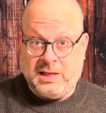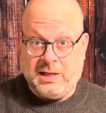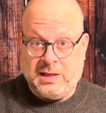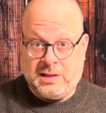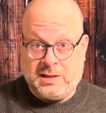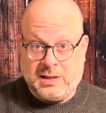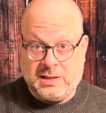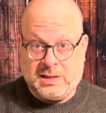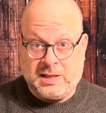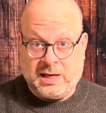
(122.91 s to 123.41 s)
at
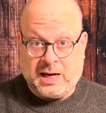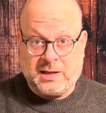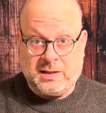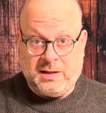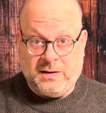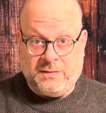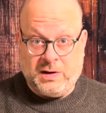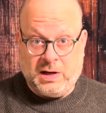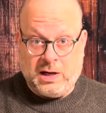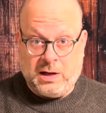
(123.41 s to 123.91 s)
this
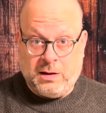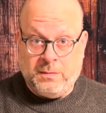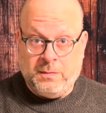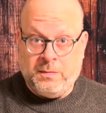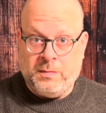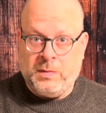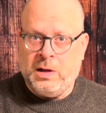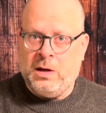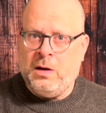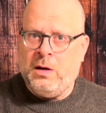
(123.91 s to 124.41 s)
activity.
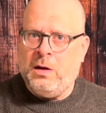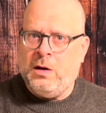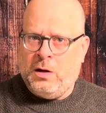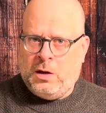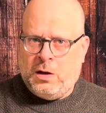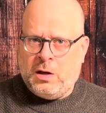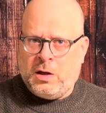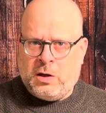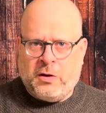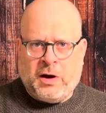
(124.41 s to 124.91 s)

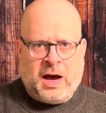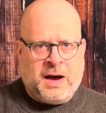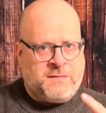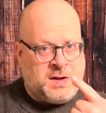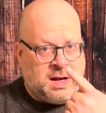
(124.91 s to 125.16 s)
You have